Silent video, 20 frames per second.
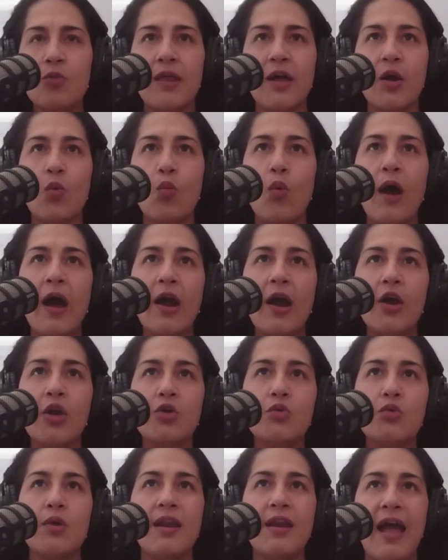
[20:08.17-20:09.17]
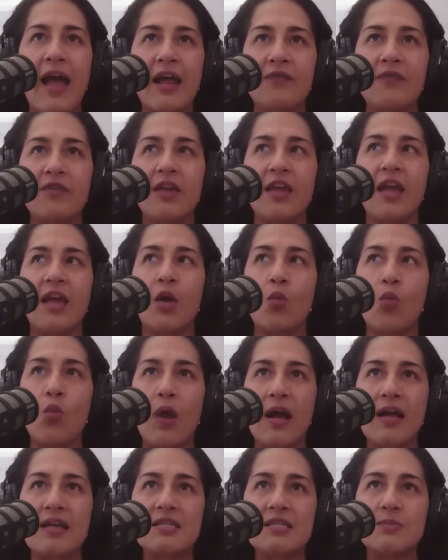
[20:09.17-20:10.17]
Like, why are you an advocate and
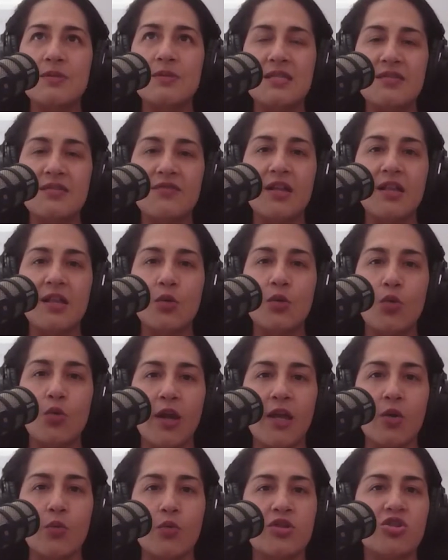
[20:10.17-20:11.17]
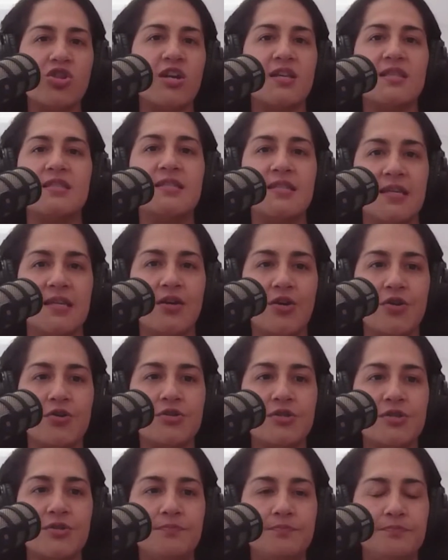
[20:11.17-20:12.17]
why specifically working with Gen
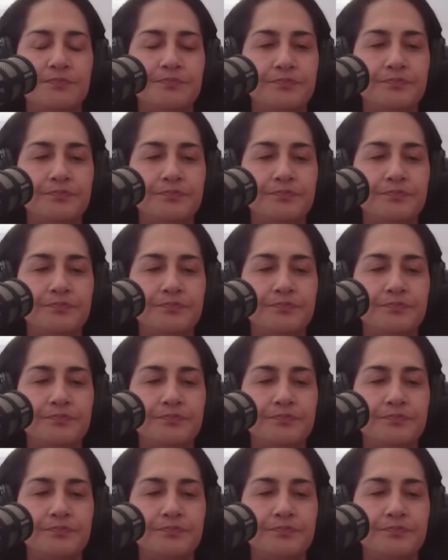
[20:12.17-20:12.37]
Zers?